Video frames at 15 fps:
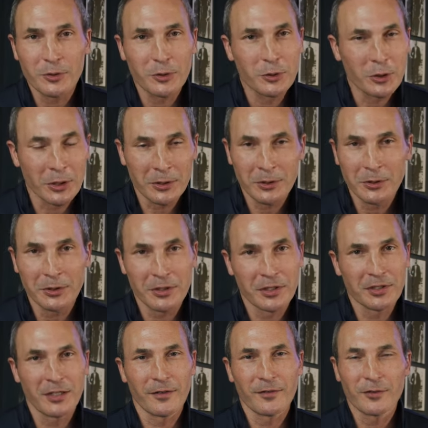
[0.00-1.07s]
good
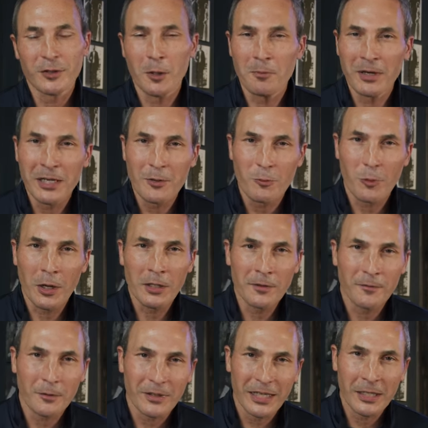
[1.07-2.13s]
stuff, so many
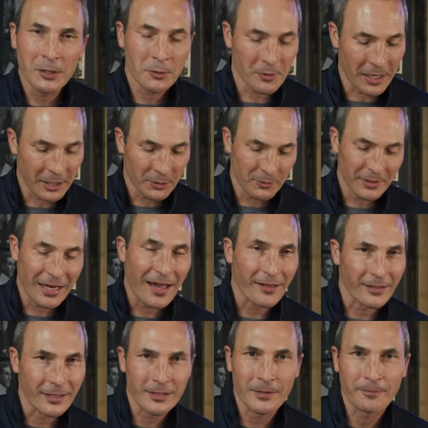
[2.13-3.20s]
wonderful in Christ
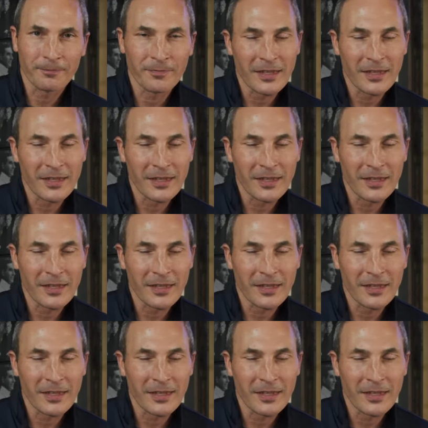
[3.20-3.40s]
realities